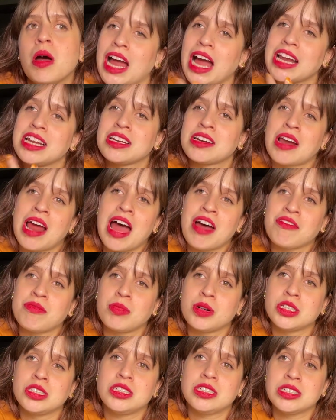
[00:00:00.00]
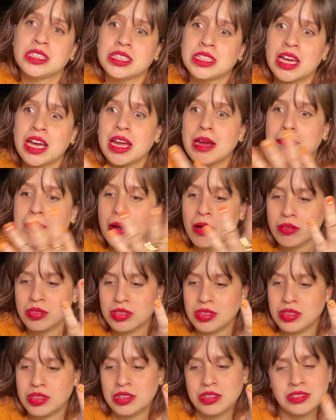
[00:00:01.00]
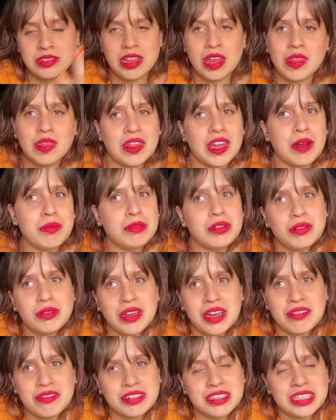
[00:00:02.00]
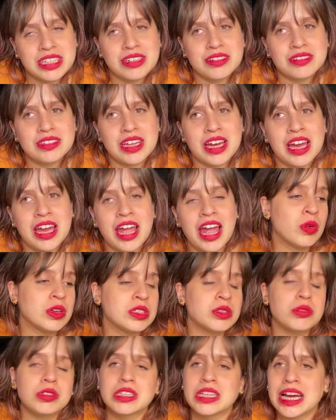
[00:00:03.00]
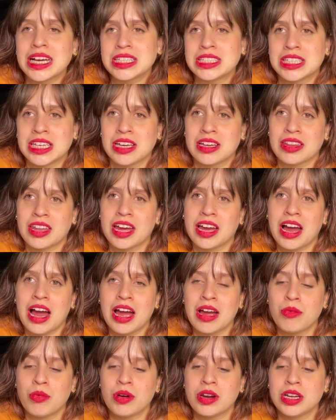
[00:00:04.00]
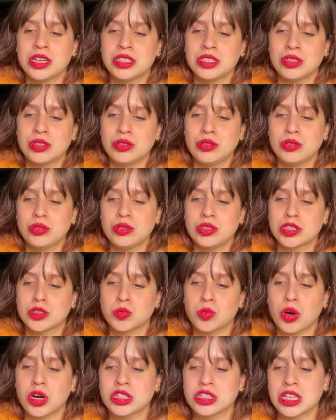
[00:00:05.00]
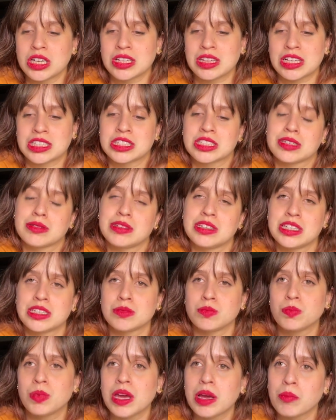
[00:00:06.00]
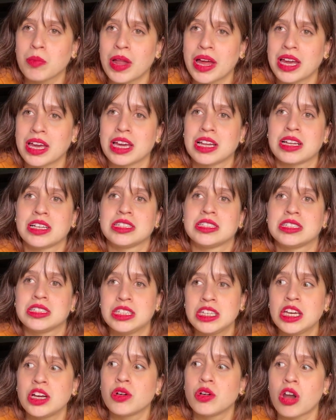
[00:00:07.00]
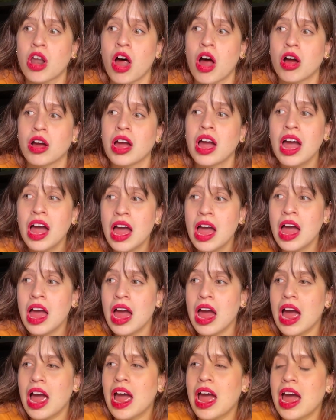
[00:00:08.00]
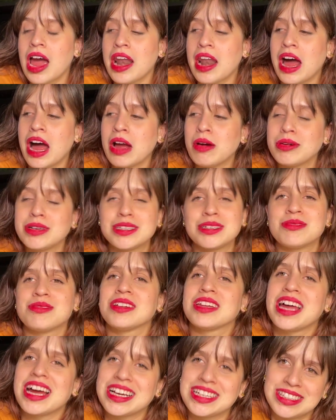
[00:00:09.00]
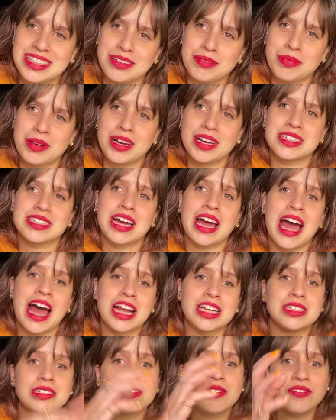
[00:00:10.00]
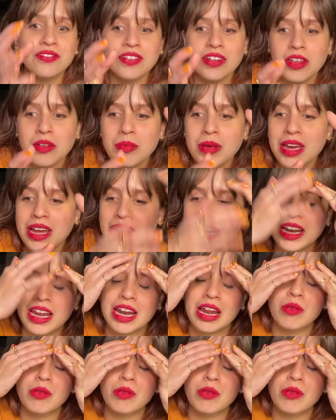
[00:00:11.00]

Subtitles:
I didn't have much to say about this thing that I'm doing every single day. It wasn't relaxing. Like, I wanted to do this project that's this big blanket, it's year long, and I wasn't relaxing because I had to film it, and then I